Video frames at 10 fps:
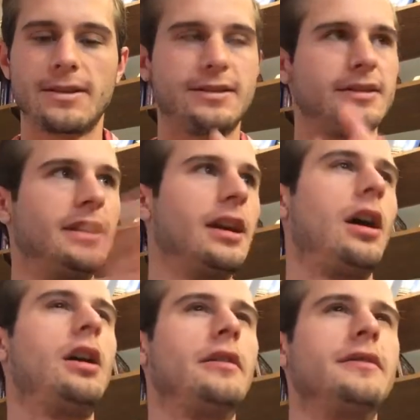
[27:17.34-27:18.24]
seeing
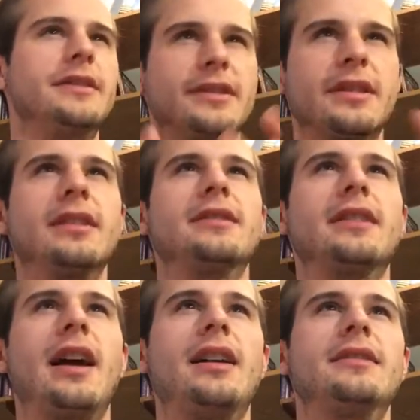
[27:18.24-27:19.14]
all of these things
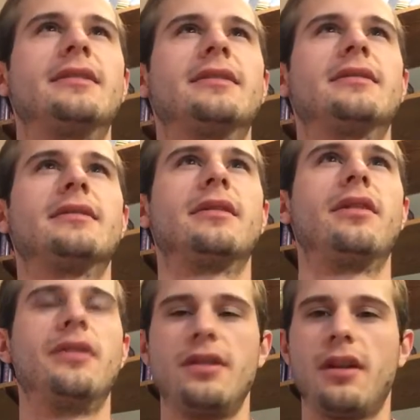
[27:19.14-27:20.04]
as
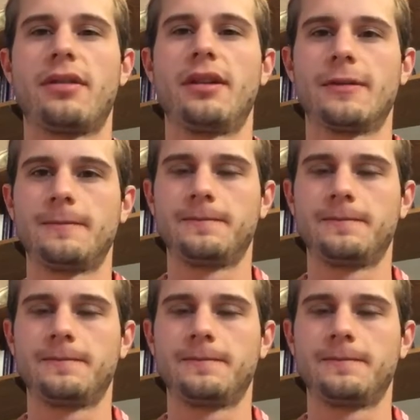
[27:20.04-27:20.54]
the nothing.